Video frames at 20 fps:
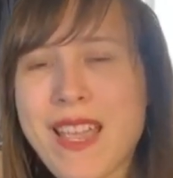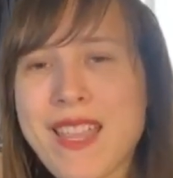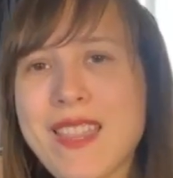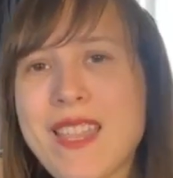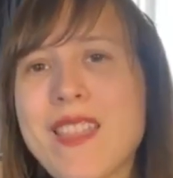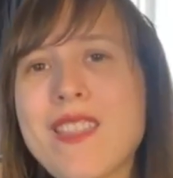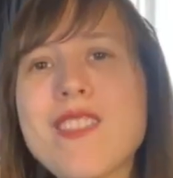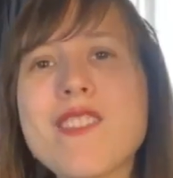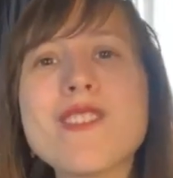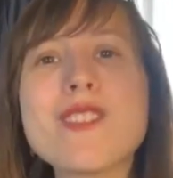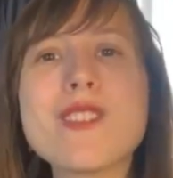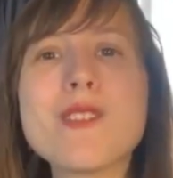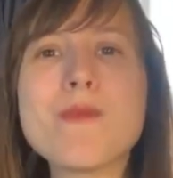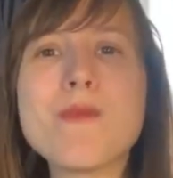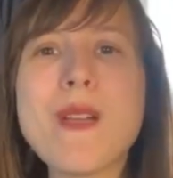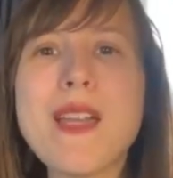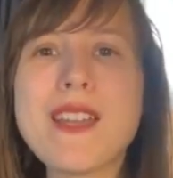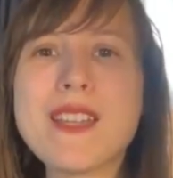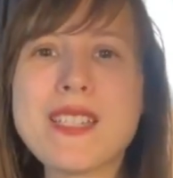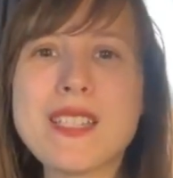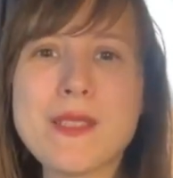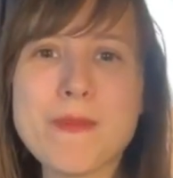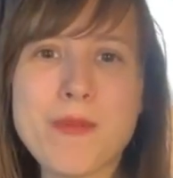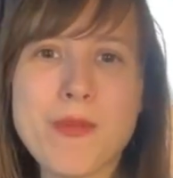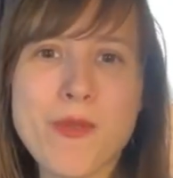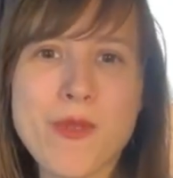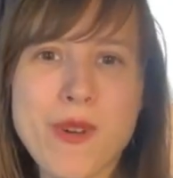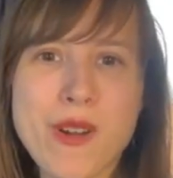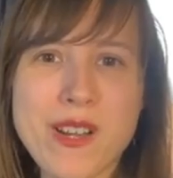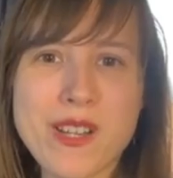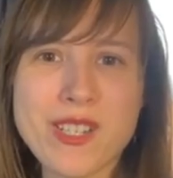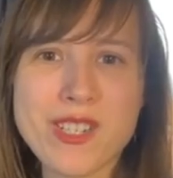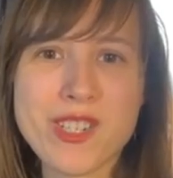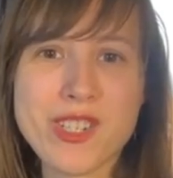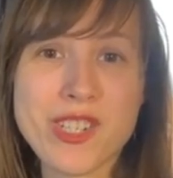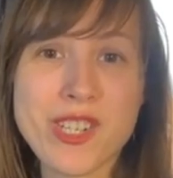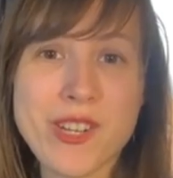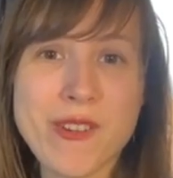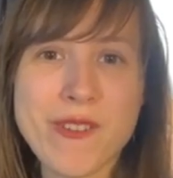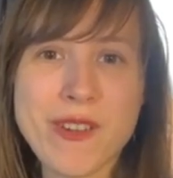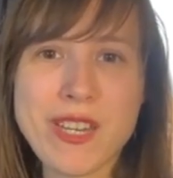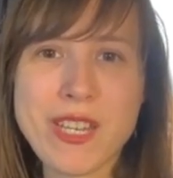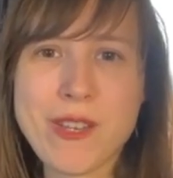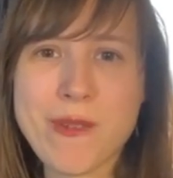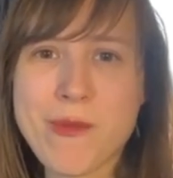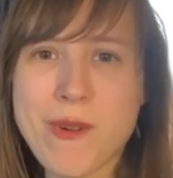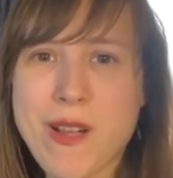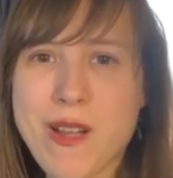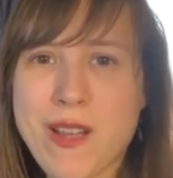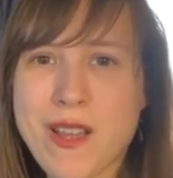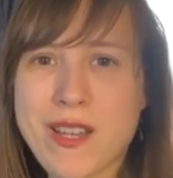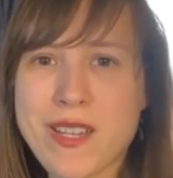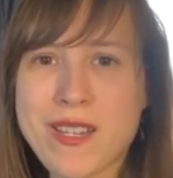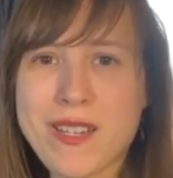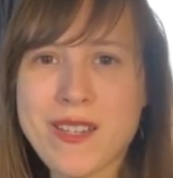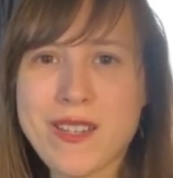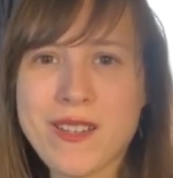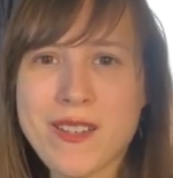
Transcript: And then there's the right support cheering you on.